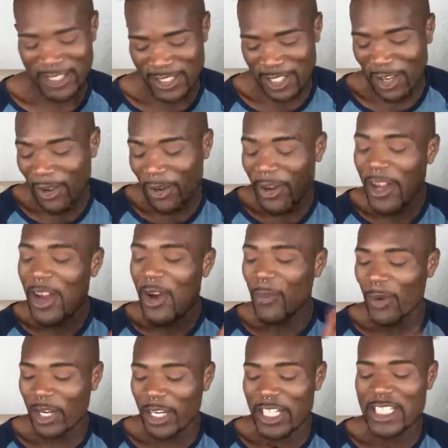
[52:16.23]
So
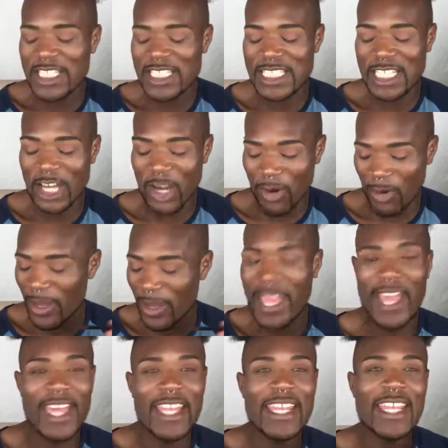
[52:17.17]
we're gonna just go
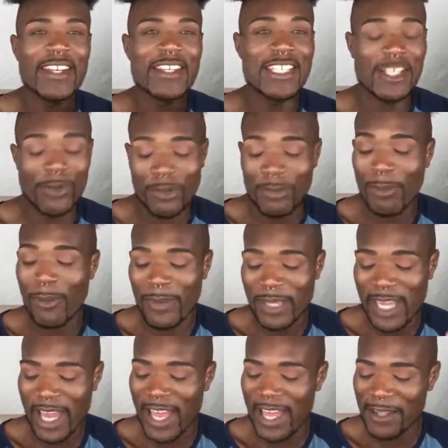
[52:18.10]
ahead and deal with what we
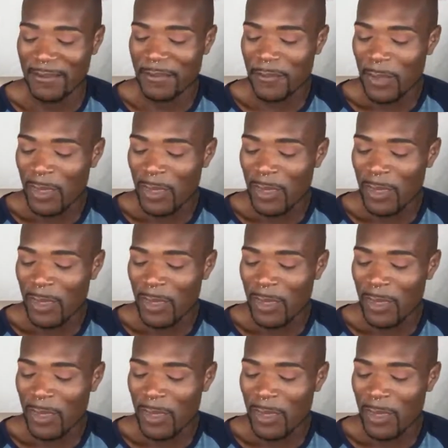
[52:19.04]
got.